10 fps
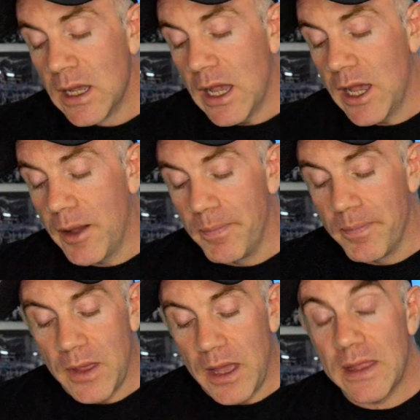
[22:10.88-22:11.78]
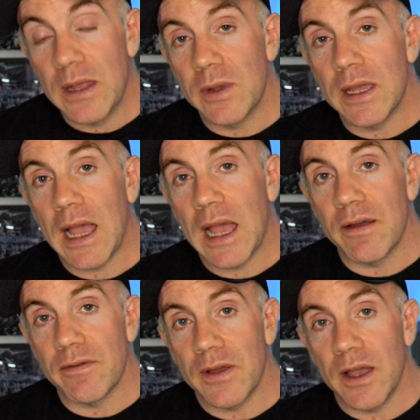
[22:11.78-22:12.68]
Um, and then we
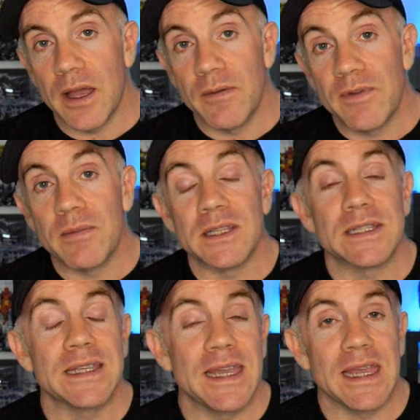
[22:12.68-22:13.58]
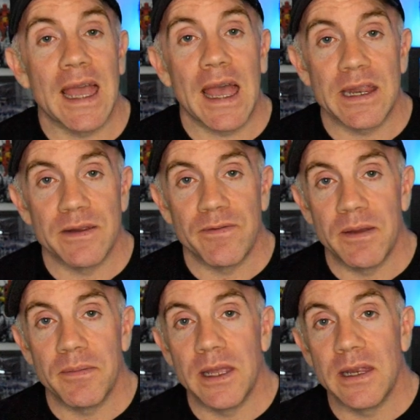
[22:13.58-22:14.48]
have uh, vitamin C and
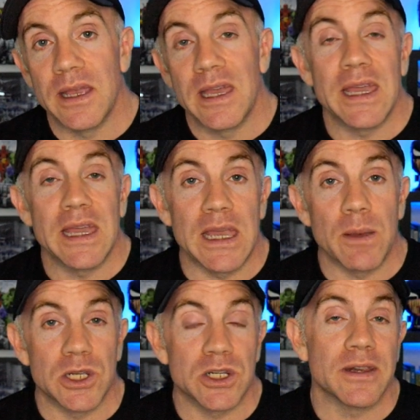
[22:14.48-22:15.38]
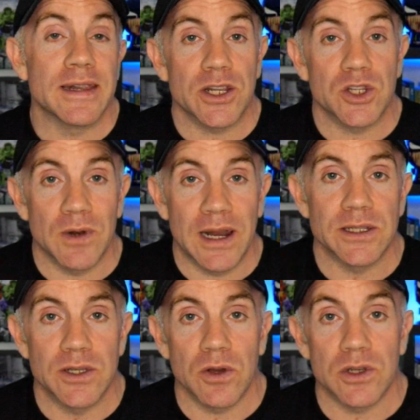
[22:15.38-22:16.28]
vitamin E, which are natural
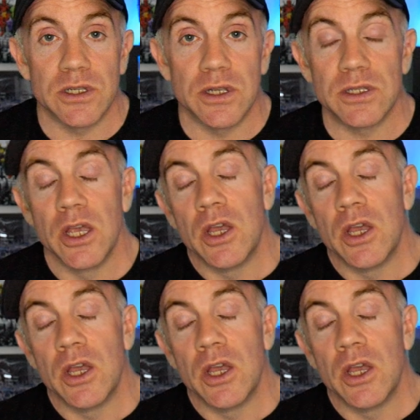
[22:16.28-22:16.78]
antioxidants.